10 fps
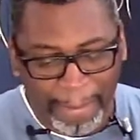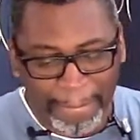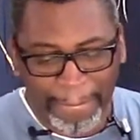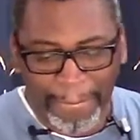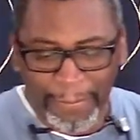
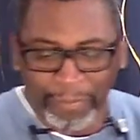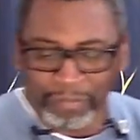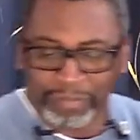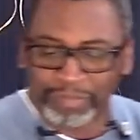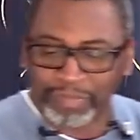
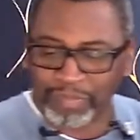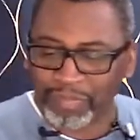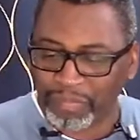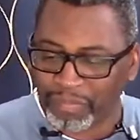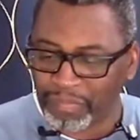
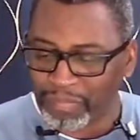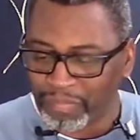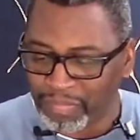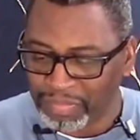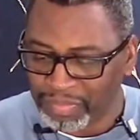
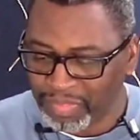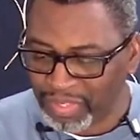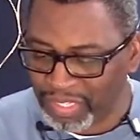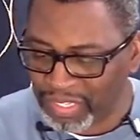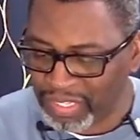
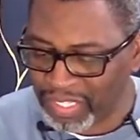Nobody speaks.